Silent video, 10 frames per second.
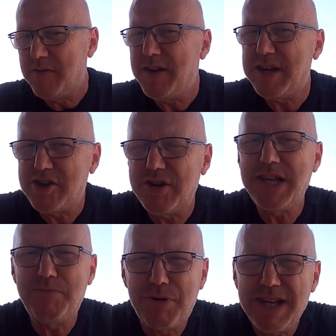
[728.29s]
very
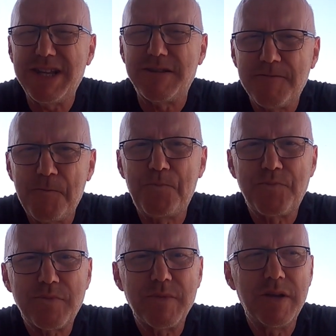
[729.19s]
cunning plan
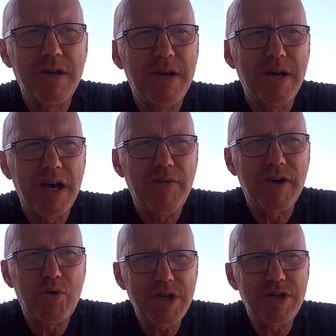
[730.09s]

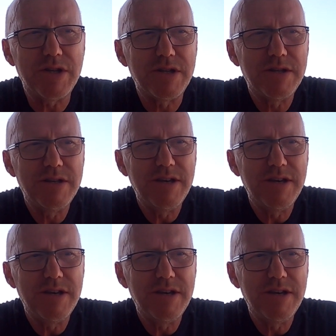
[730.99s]
of a question.